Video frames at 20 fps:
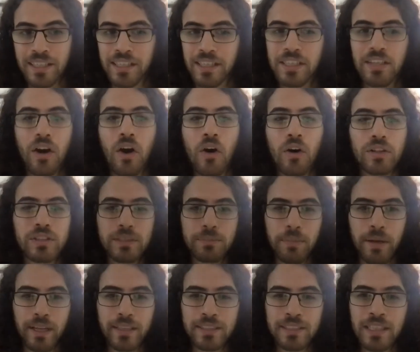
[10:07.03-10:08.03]
It all
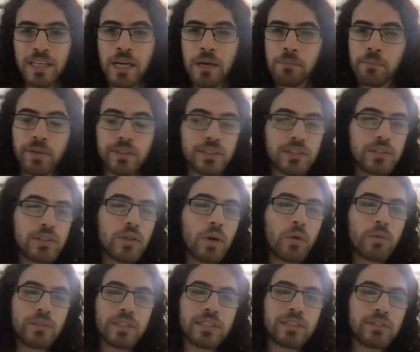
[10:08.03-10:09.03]
depends, but
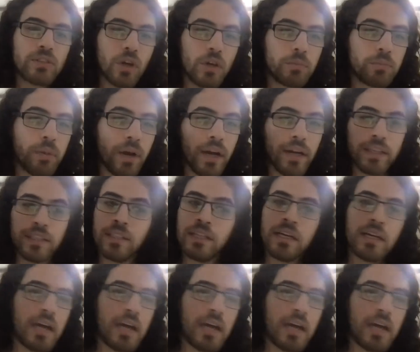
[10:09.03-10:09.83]
slowly start by